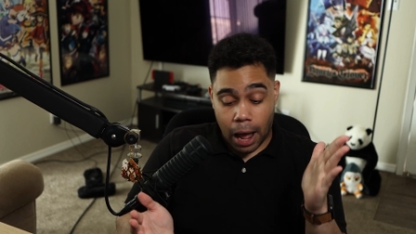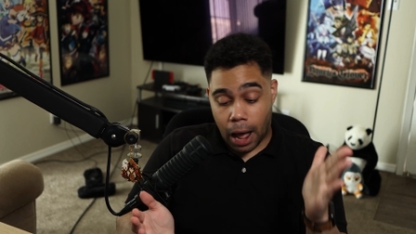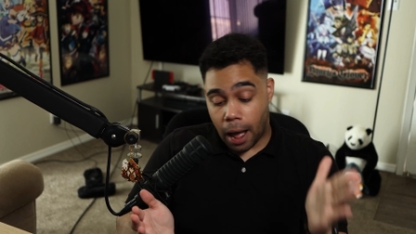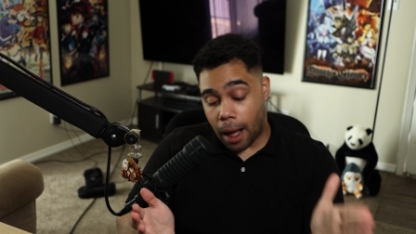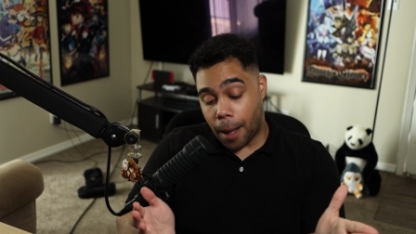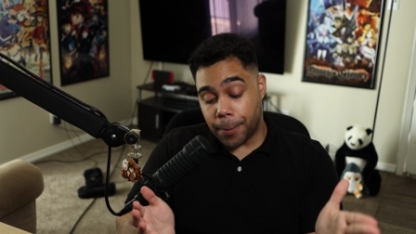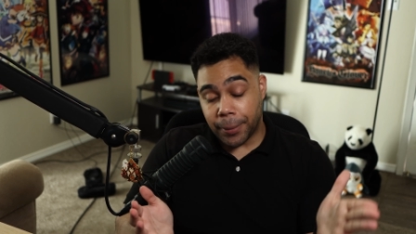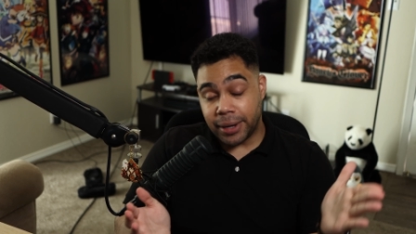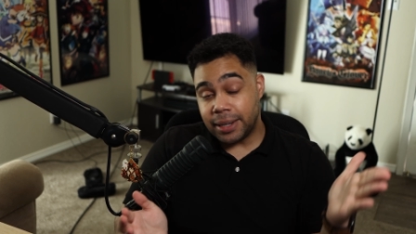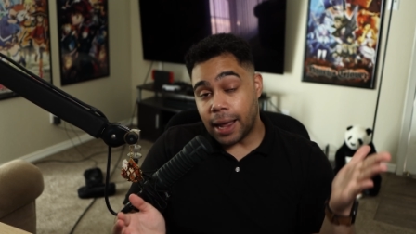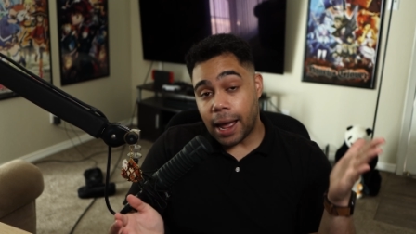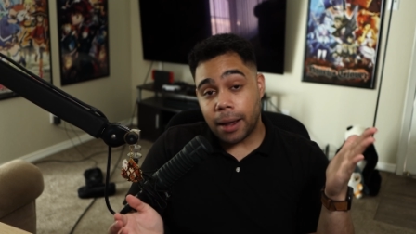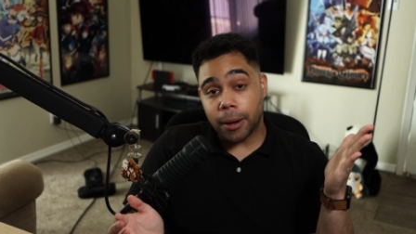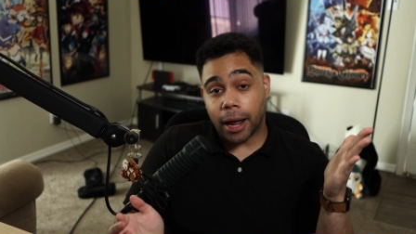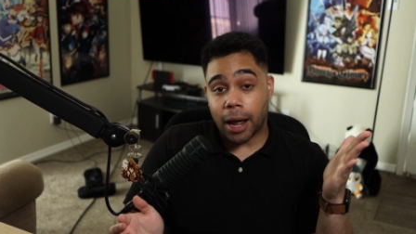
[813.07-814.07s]
Um,
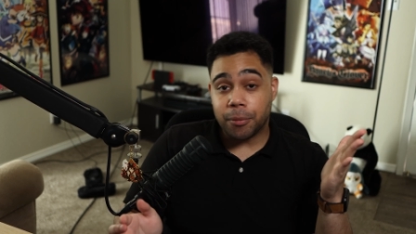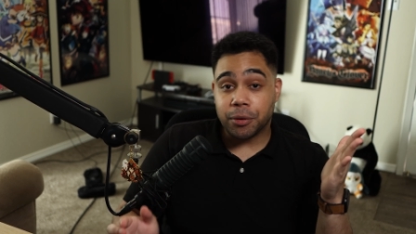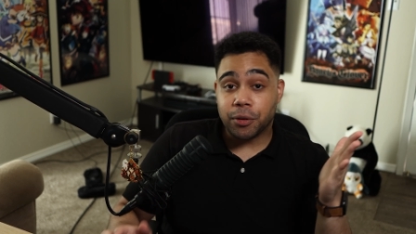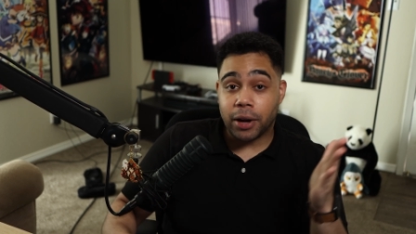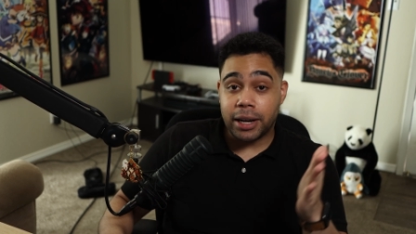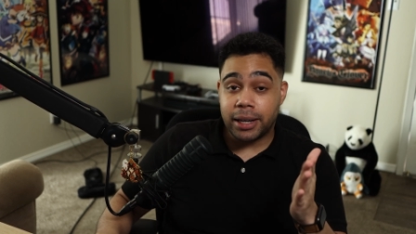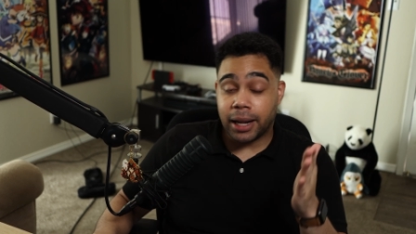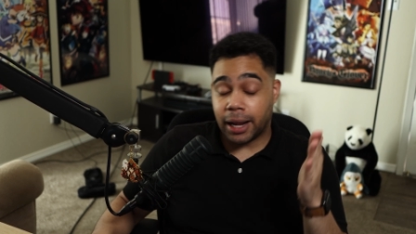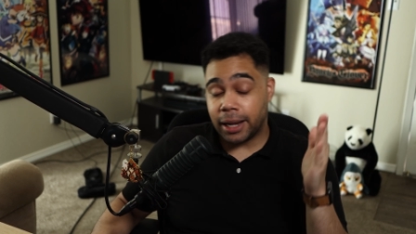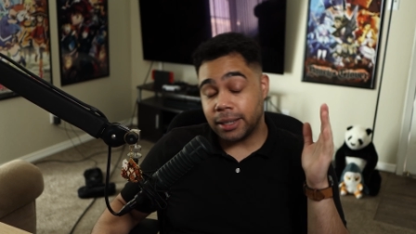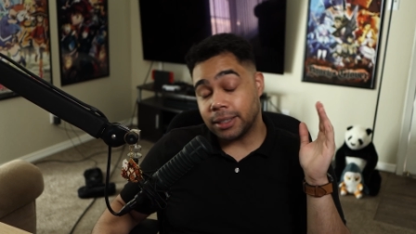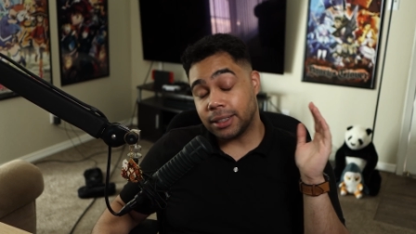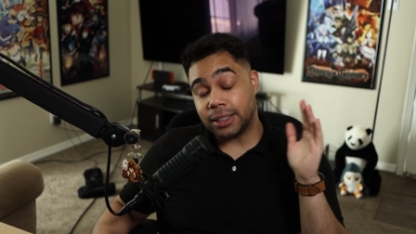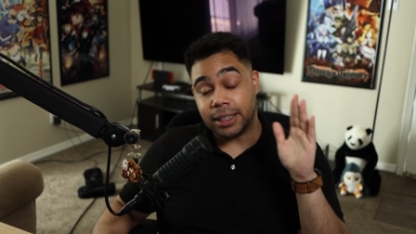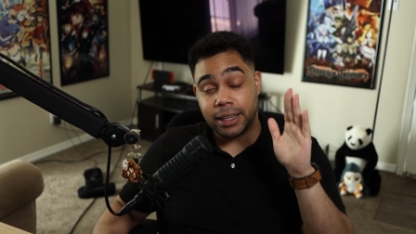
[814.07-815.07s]
yeah, have a great
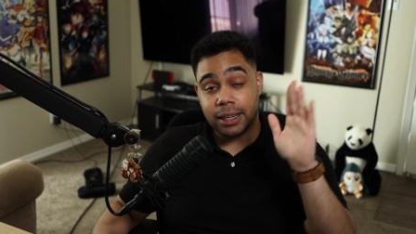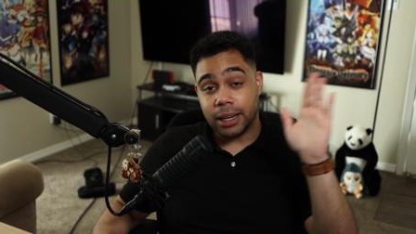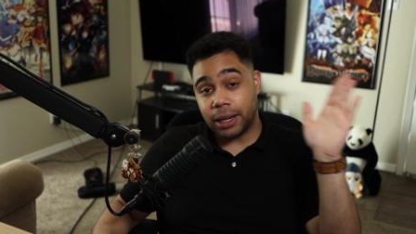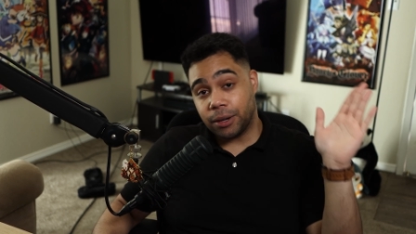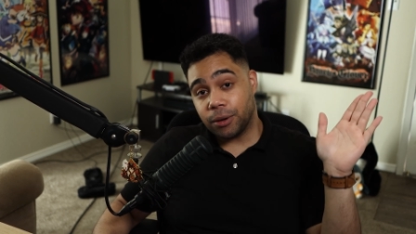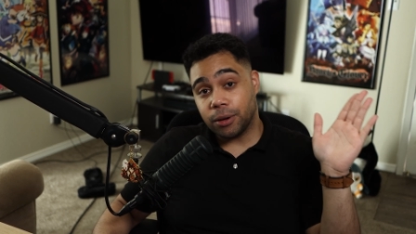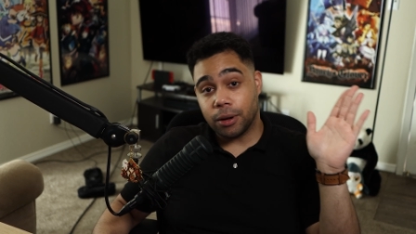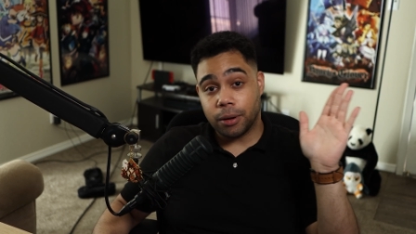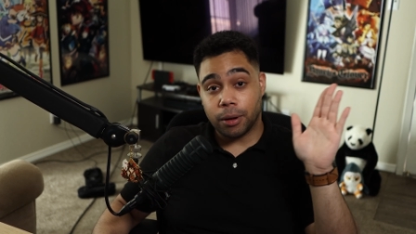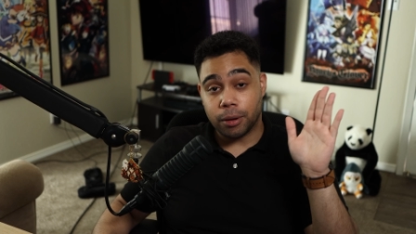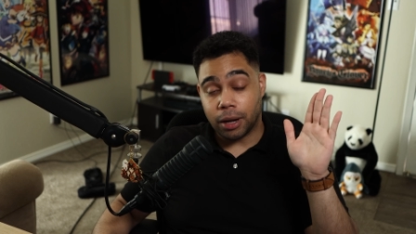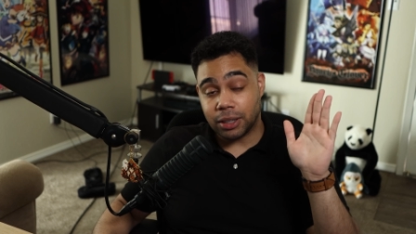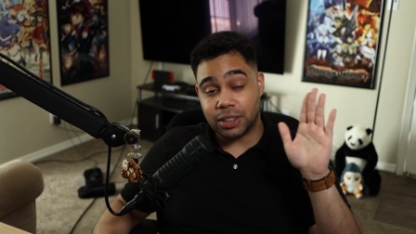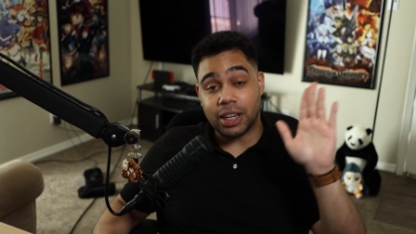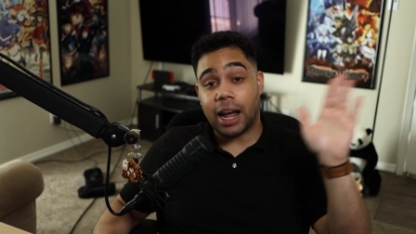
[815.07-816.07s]
day. See you later.
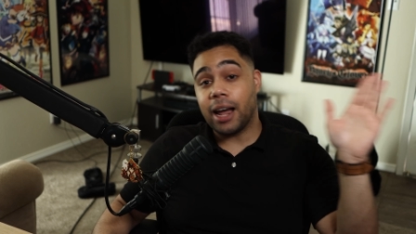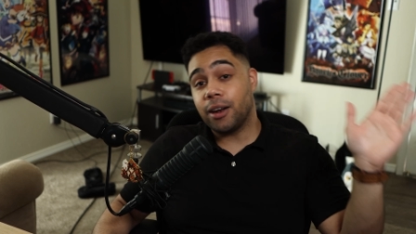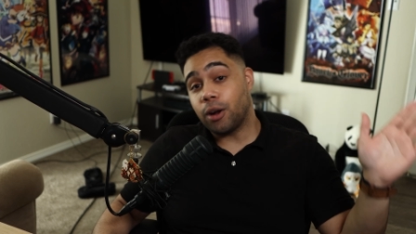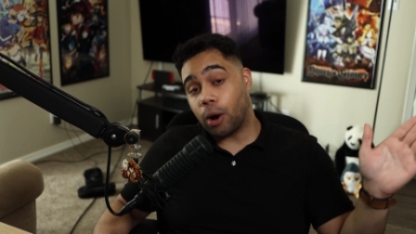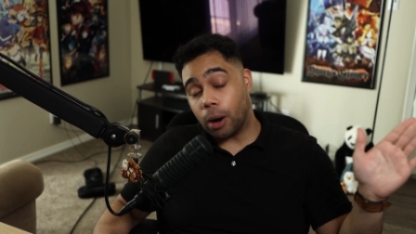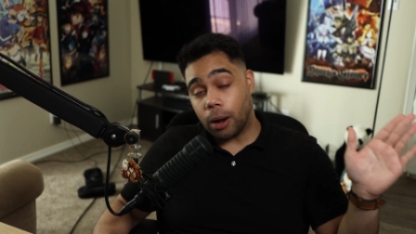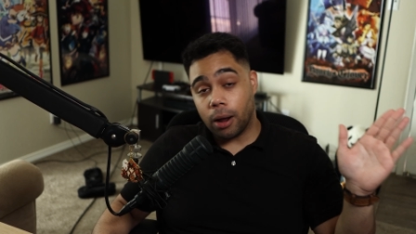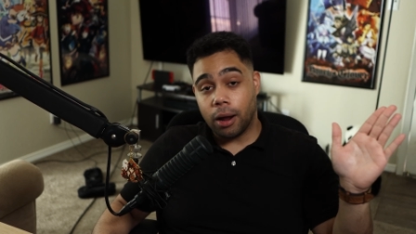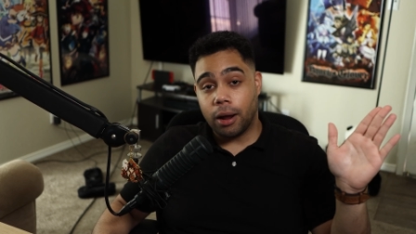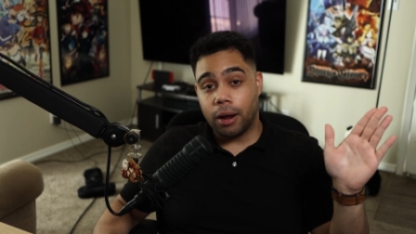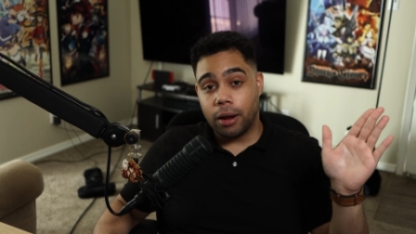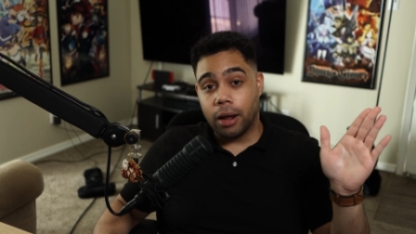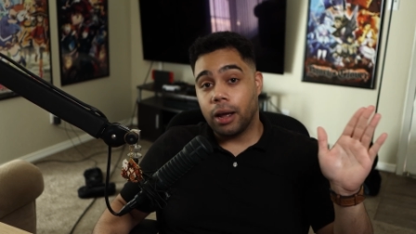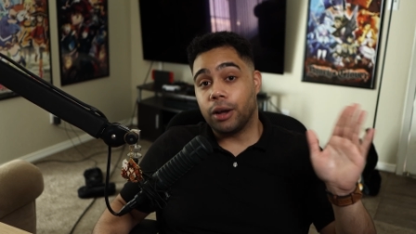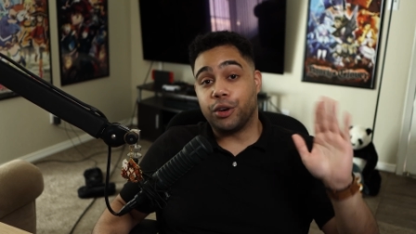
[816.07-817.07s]
A sayonara.
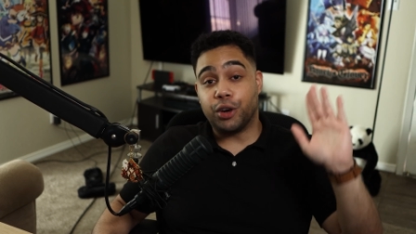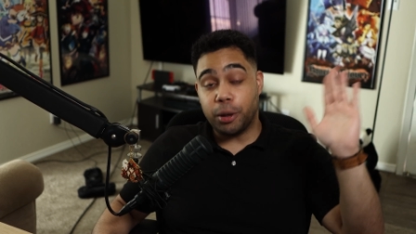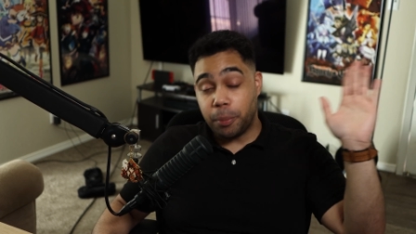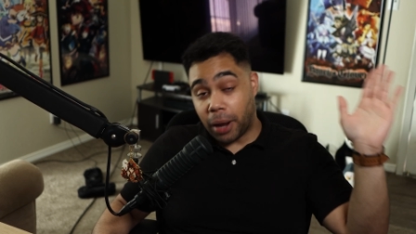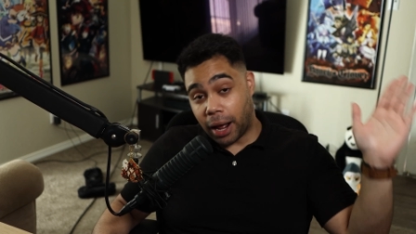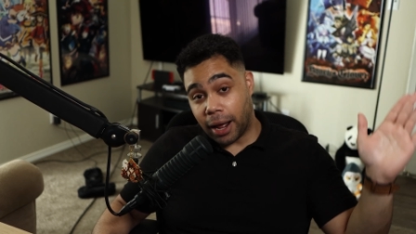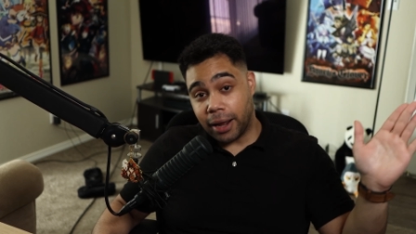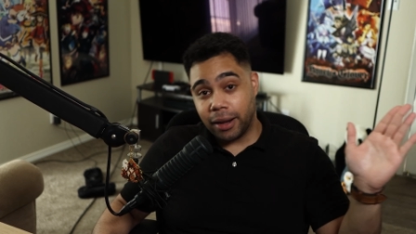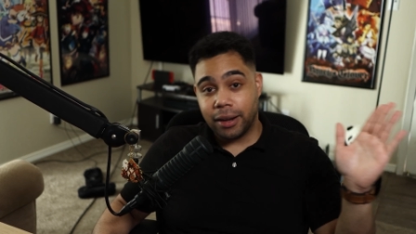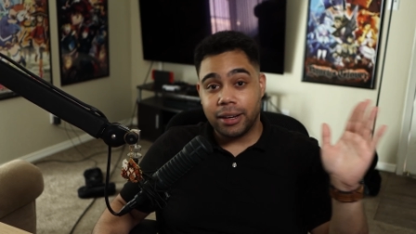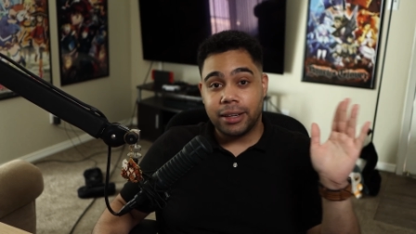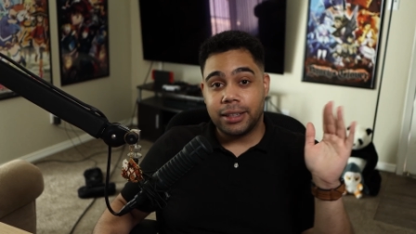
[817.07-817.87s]
Goodbye.